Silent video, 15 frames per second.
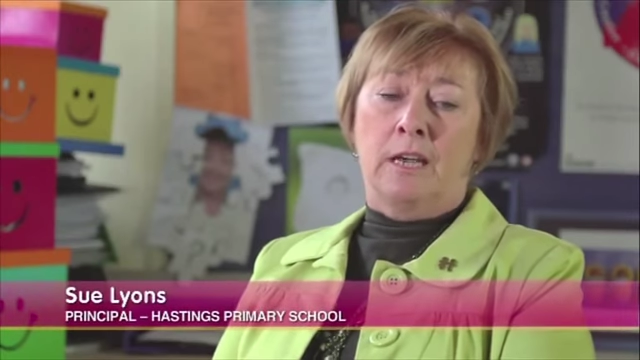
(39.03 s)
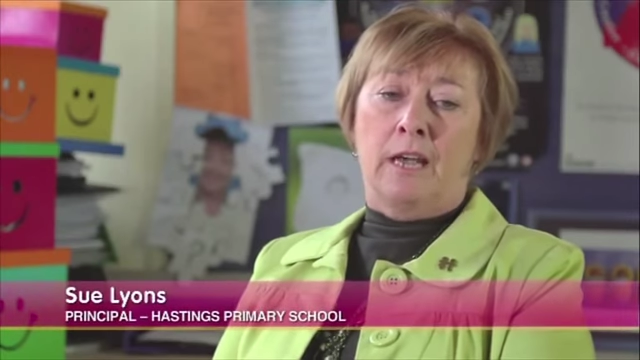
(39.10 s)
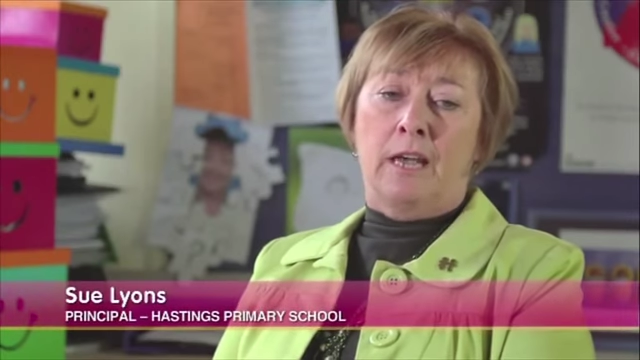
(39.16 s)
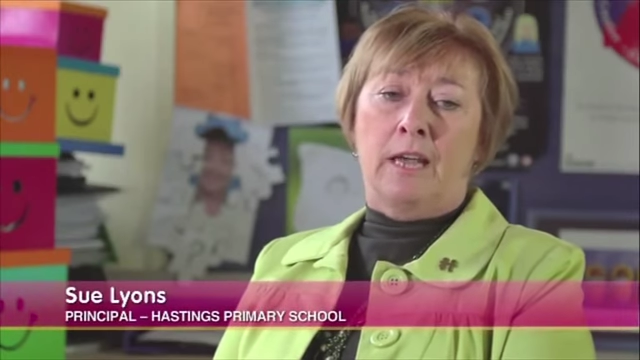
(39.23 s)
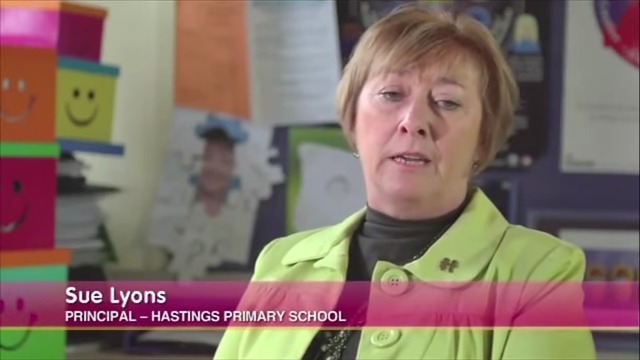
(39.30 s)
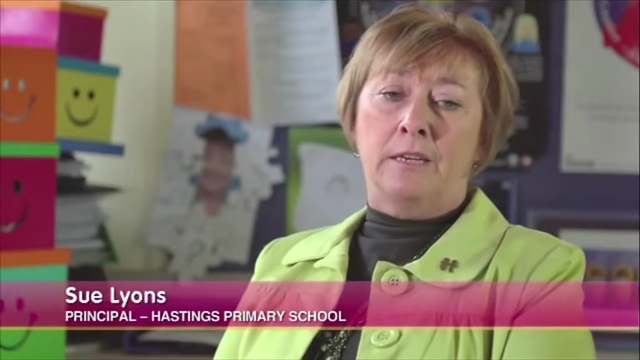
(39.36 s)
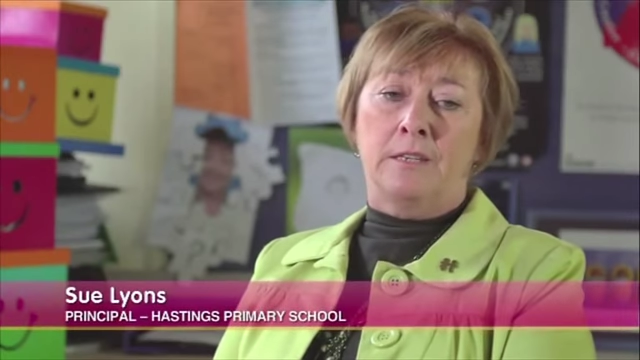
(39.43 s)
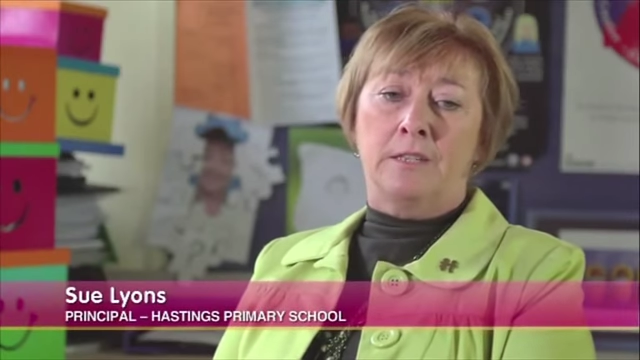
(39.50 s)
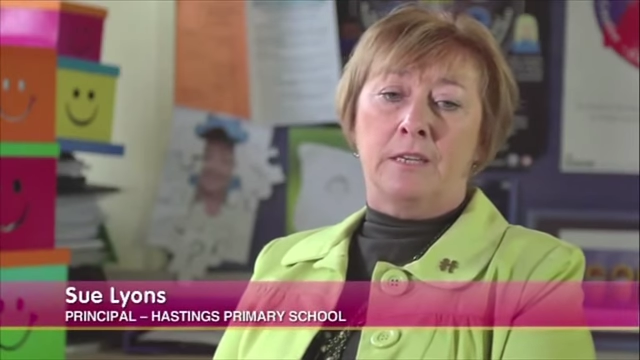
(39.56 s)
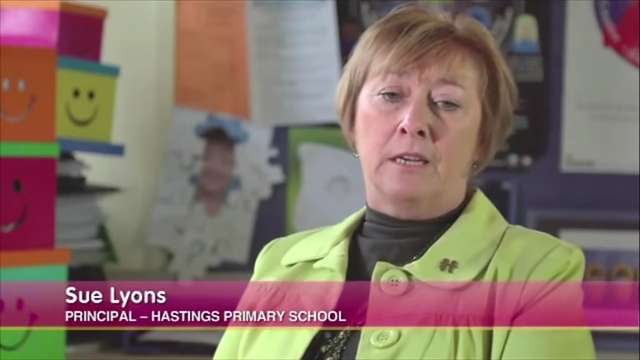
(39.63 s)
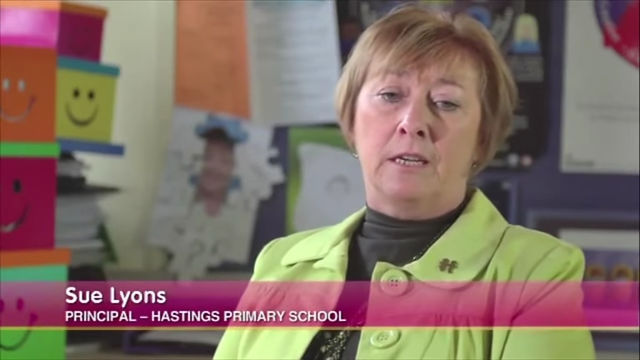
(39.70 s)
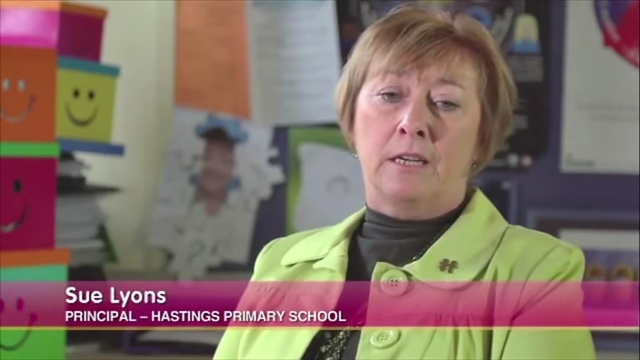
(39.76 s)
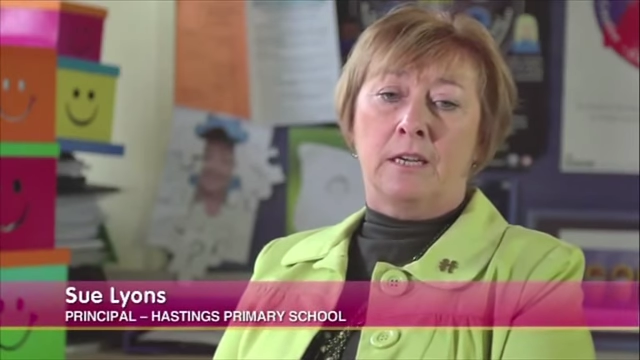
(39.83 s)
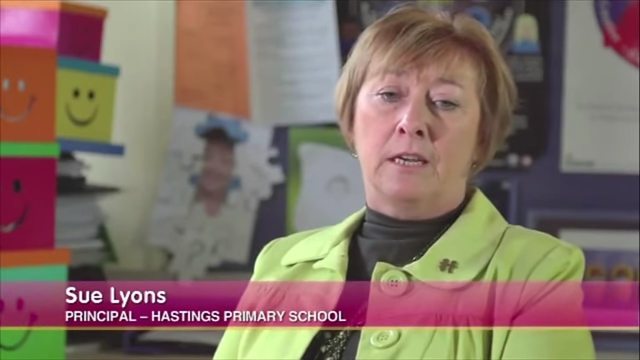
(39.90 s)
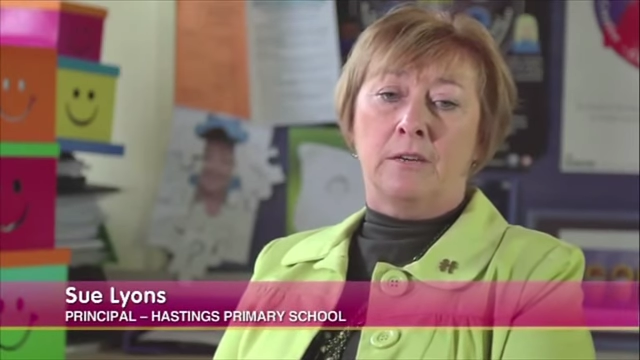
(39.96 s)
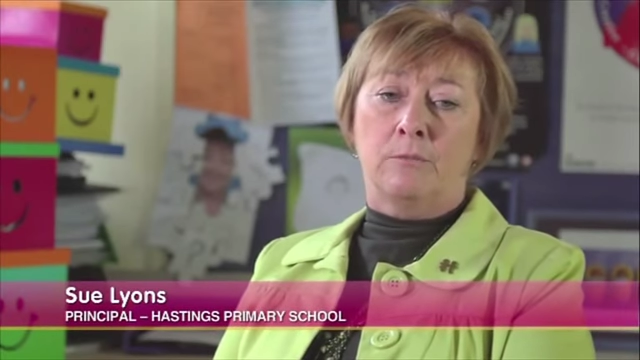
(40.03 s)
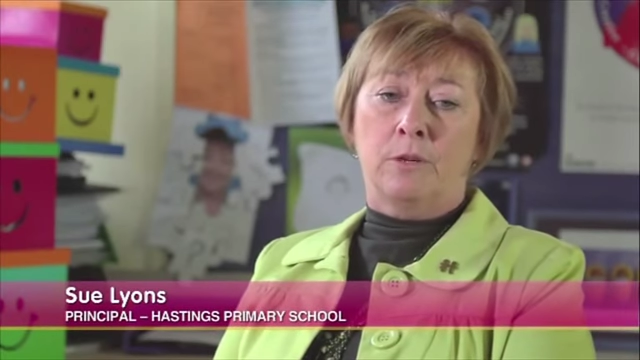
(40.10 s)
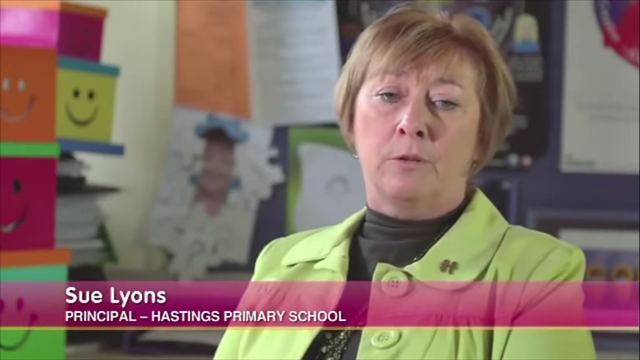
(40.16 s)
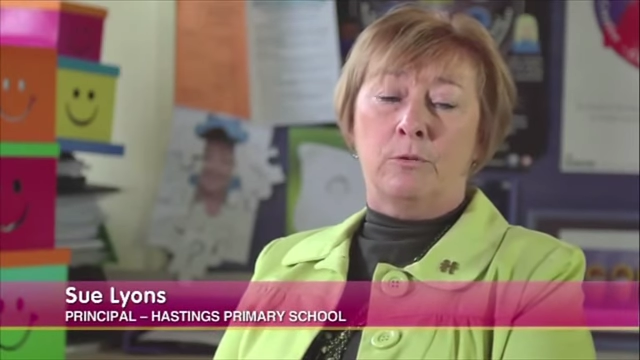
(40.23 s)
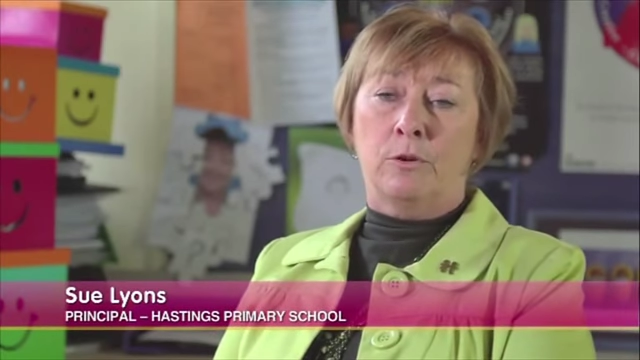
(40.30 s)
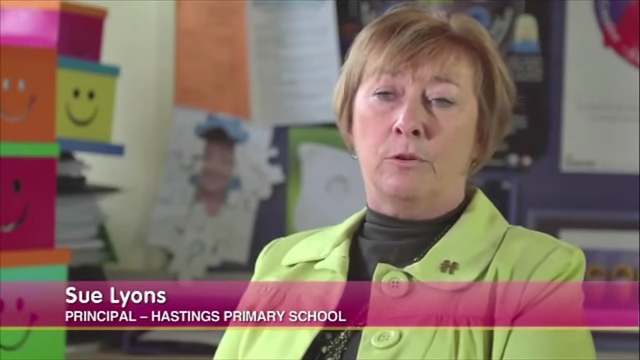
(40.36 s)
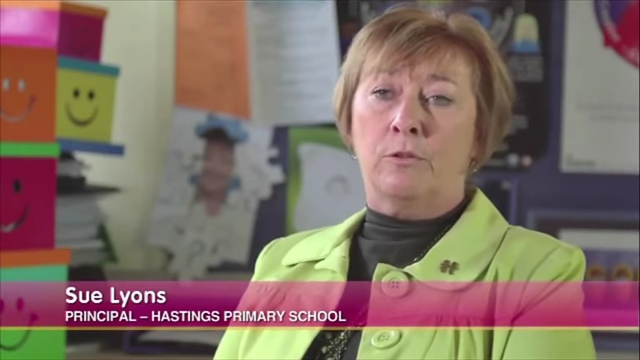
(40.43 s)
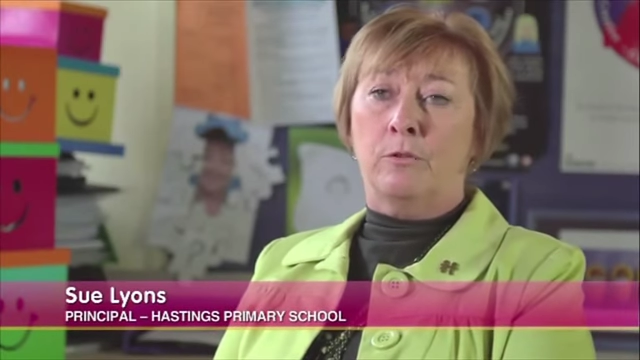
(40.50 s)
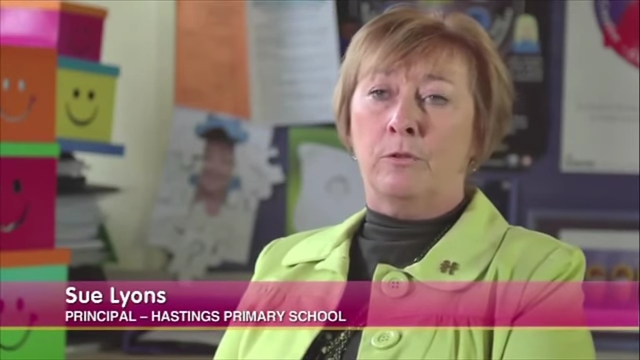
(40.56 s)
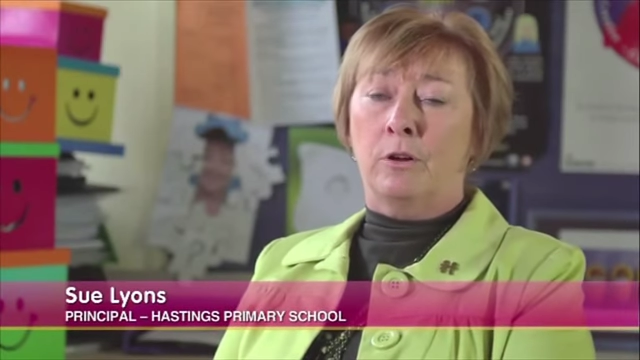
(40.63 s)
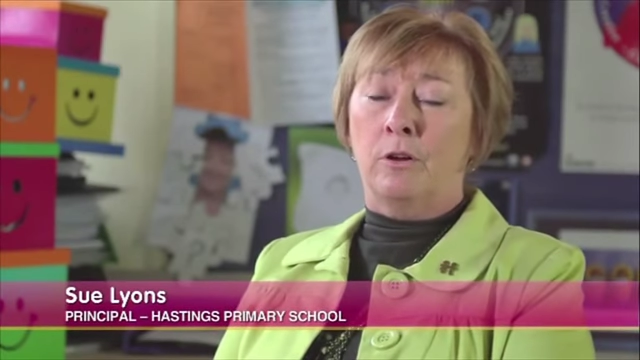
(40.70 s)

and we work through